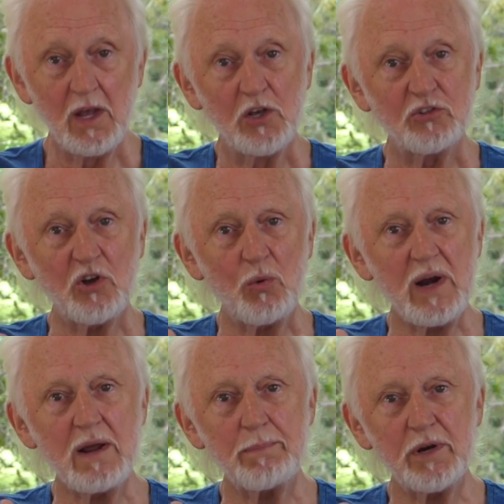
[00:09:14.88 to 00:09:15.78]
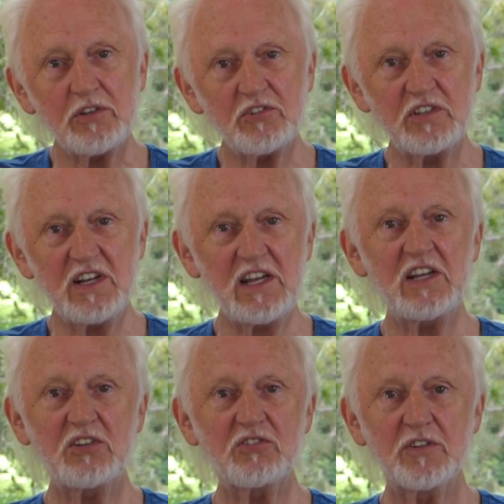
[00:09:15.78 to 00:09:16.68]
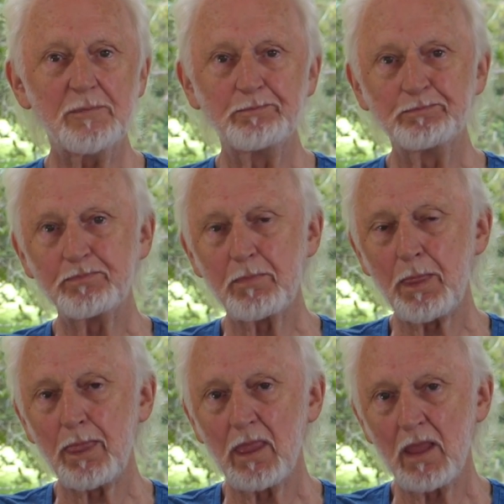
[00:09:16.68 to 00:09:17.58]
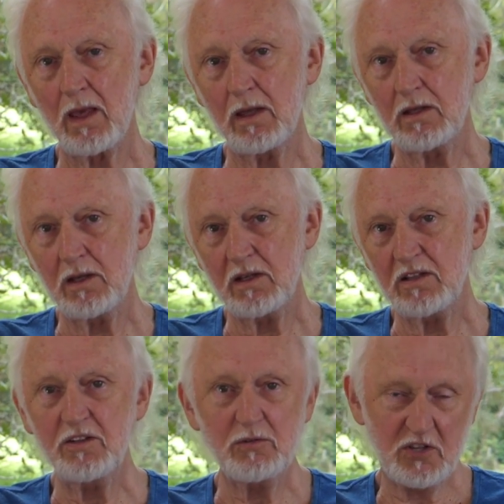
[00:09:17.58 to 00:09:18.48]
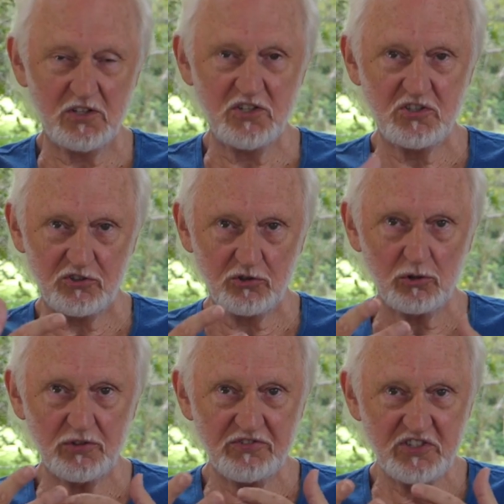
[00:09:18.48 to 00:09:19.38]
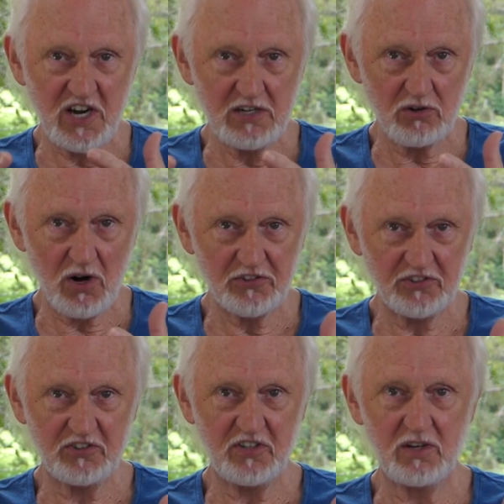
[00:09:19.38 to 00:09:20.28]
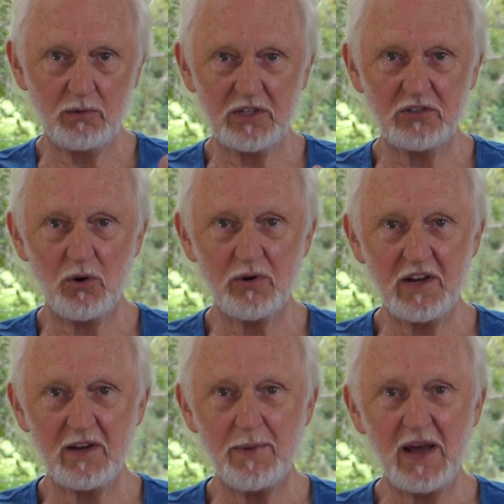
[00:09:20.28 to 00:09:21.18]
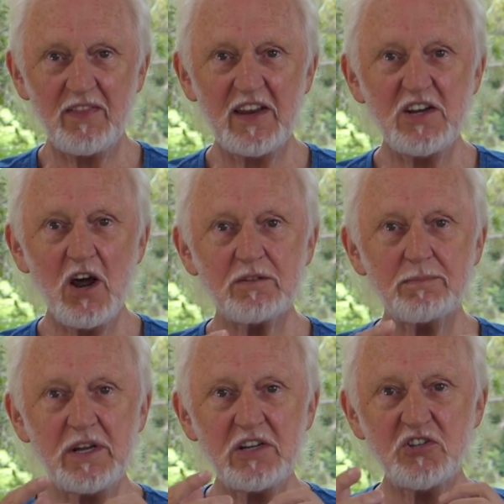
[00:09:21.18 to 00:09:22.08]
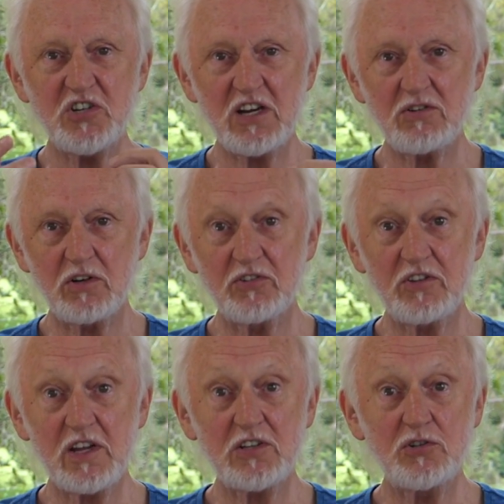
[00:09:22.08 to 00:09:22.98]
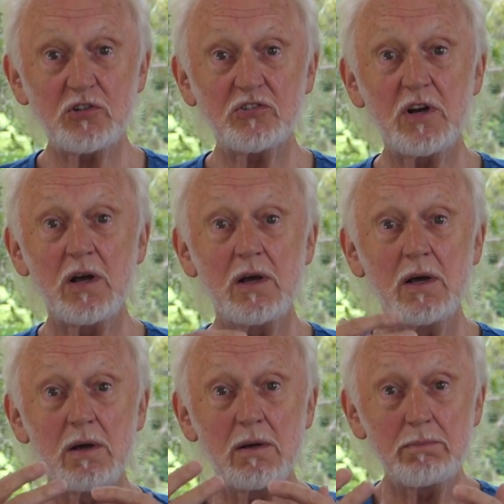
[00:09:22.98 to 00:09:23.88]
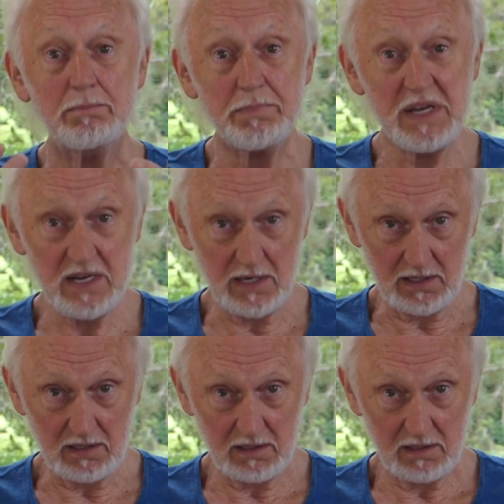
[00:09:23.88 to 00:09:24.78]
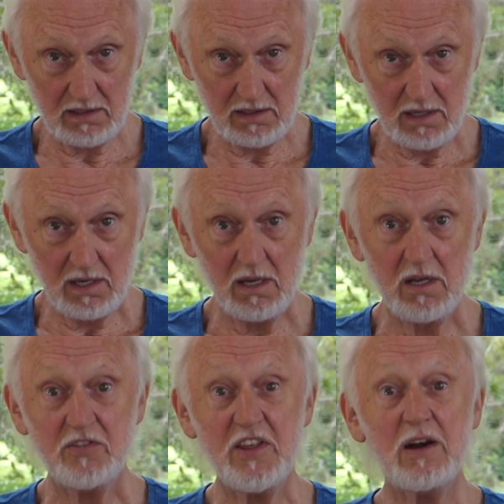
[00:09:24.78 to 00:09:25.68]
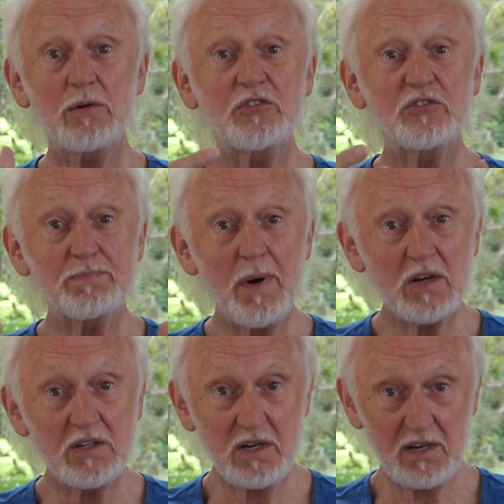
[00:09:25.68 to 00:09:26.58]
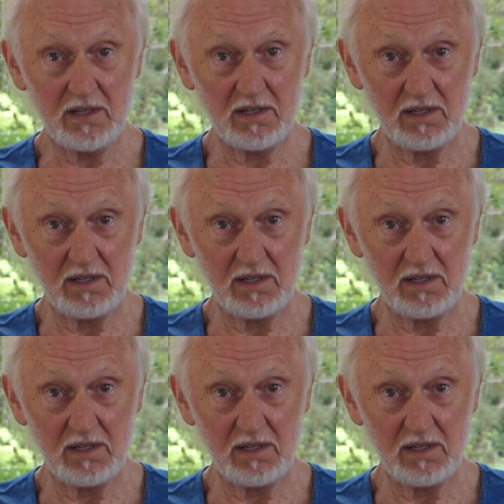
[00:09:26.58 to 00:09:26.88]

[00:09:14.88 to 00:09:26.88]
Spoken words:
So when a person is the sort of generosity we're talking about, they're not being generous, they're just being. They're responding.